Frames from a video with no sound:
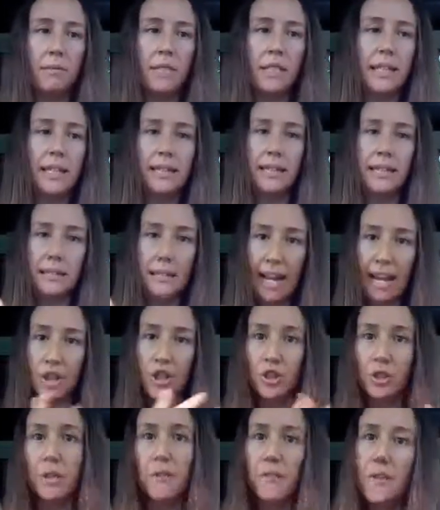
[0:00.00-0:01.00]
is
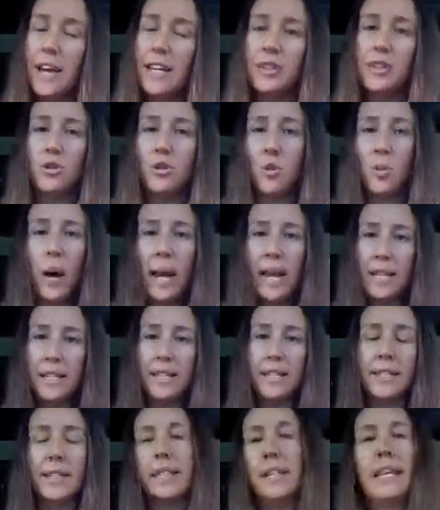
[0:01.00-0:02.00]
actually the faster way. It
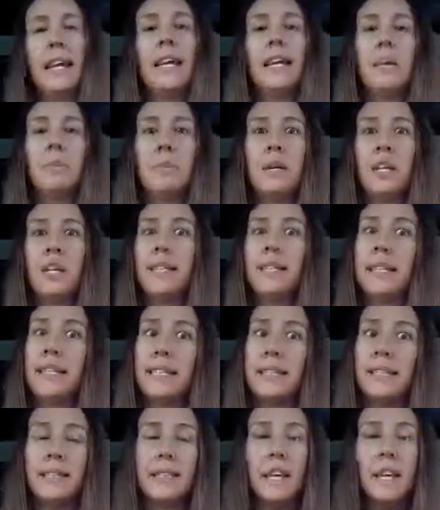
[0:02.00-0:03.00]
doesn't get it because
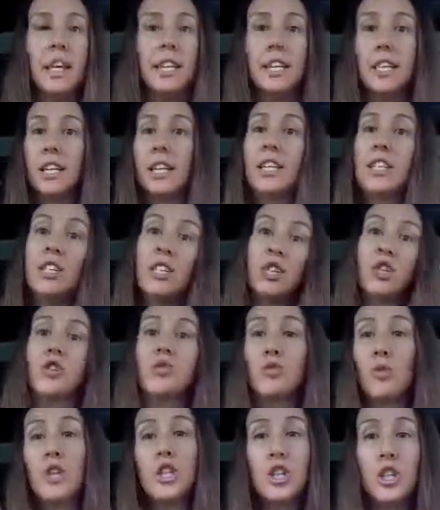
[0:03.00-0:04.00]
it's in such
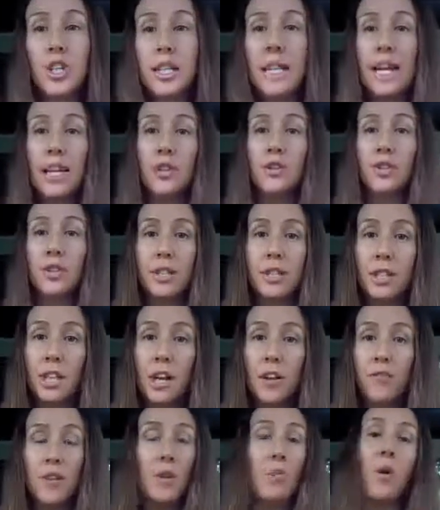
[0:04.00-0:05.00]
a rush to get your
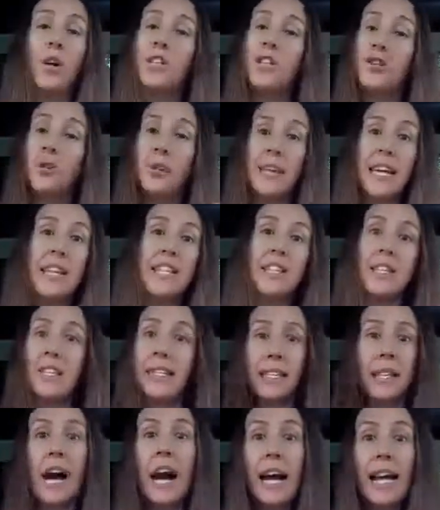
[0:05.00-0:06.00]
stuff. It wants you to get into
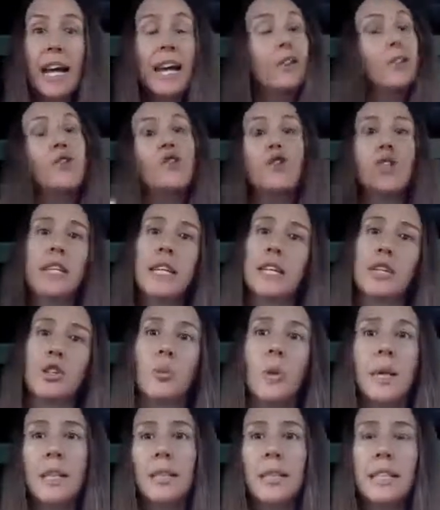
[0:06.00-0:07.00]
this high energy as
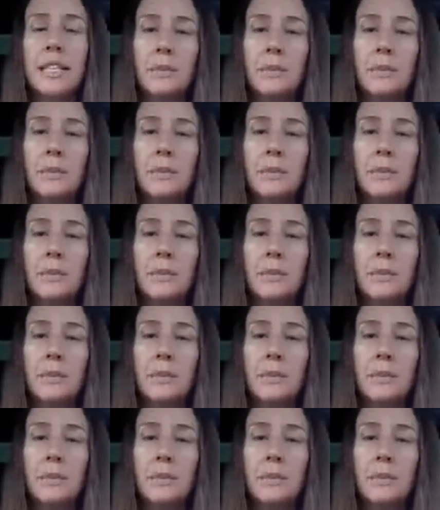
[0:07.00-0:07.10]
quickly